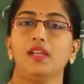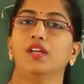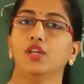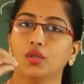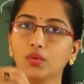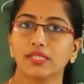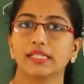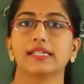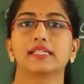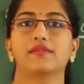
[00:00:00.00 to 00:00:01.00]

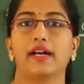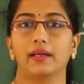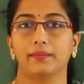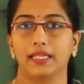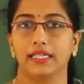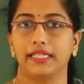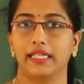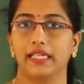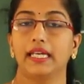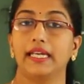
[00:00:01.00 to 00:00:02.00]
loses its
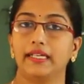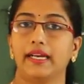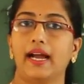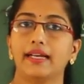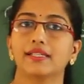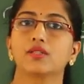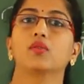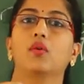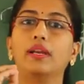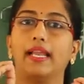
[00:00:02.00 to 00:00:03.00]
viability, it has to
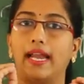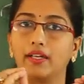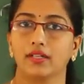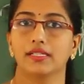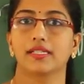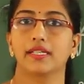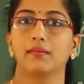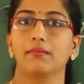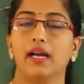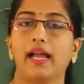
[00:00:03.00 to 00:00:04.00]
go land on
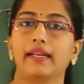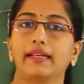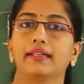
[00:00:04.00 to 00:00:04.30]
stigma and